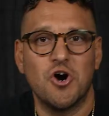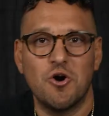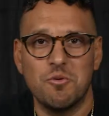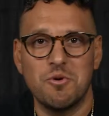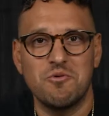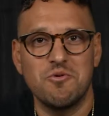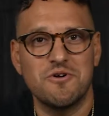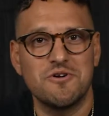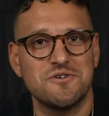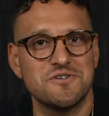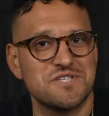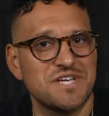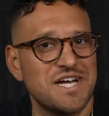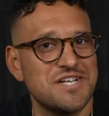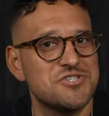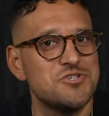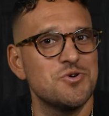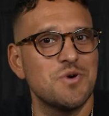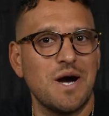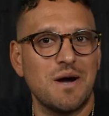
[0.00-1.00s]
Obi Wan only
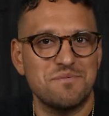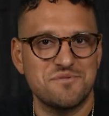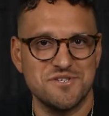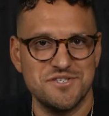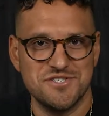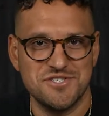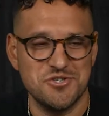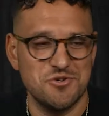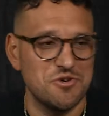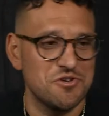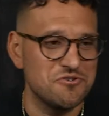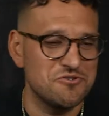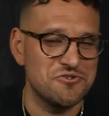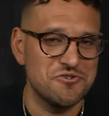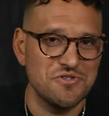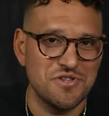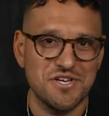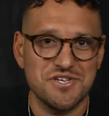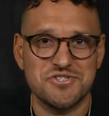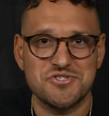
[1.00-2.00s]
got two options. You either
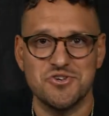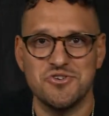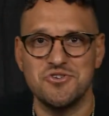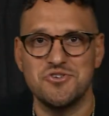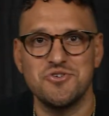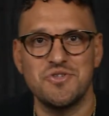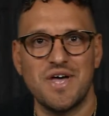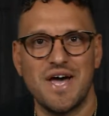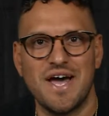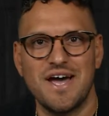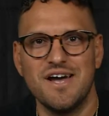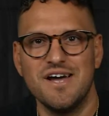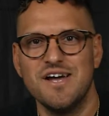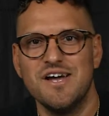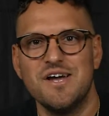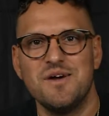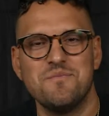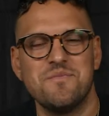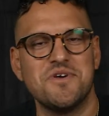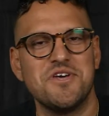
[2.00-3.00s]
do this or you do that.
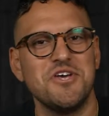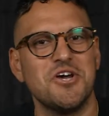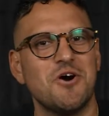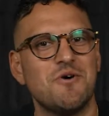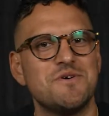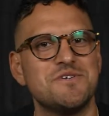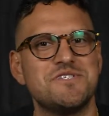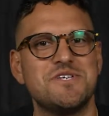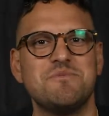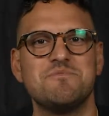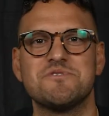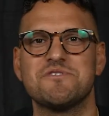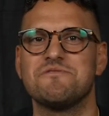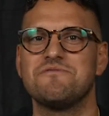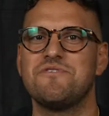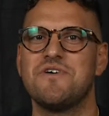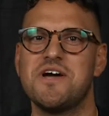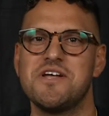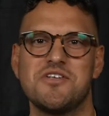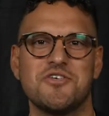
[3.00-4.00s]
But he always seems to
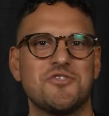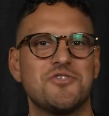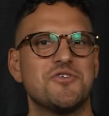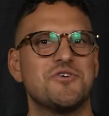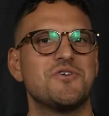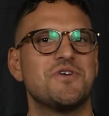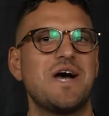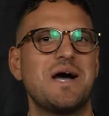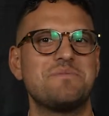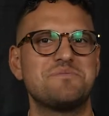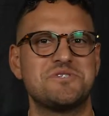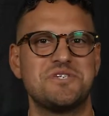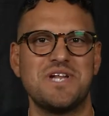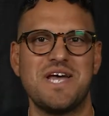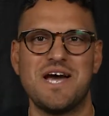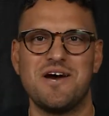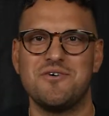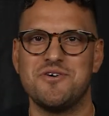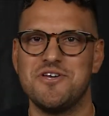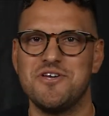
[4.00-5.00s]
find a third option
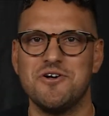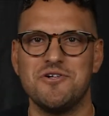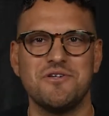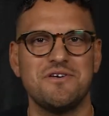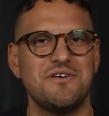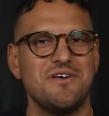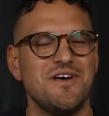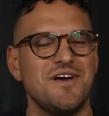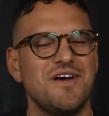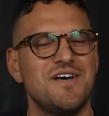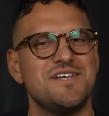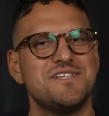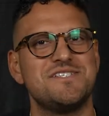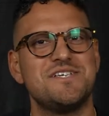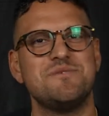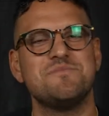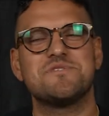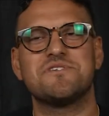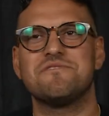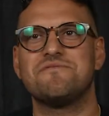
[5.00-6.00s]
out. He always
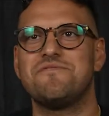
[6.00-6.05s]
seems to